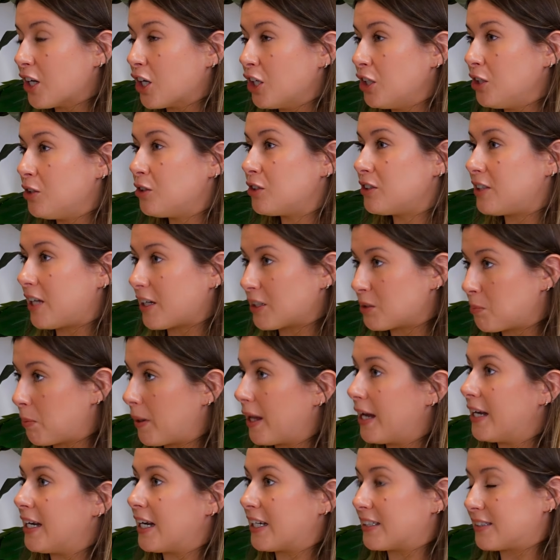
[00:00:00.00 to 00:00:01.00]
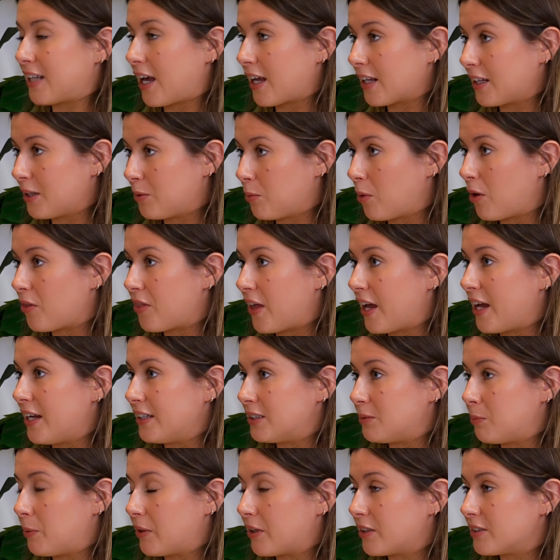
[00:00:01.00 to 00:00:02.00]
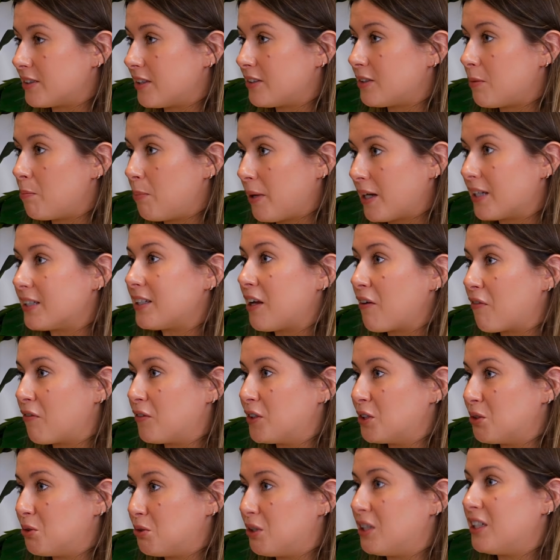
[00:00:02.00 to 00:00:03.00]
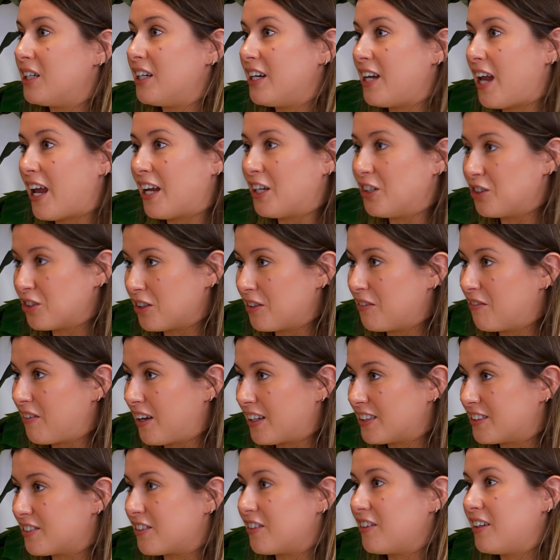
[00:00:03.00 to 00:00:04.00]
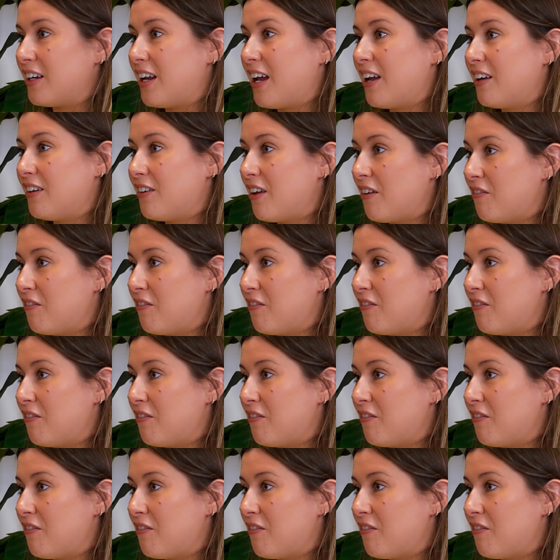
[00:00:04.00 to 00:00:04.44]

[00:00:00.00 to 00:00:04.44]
Can you just explain exactly what that is? Because there's a big difference between an angel investor and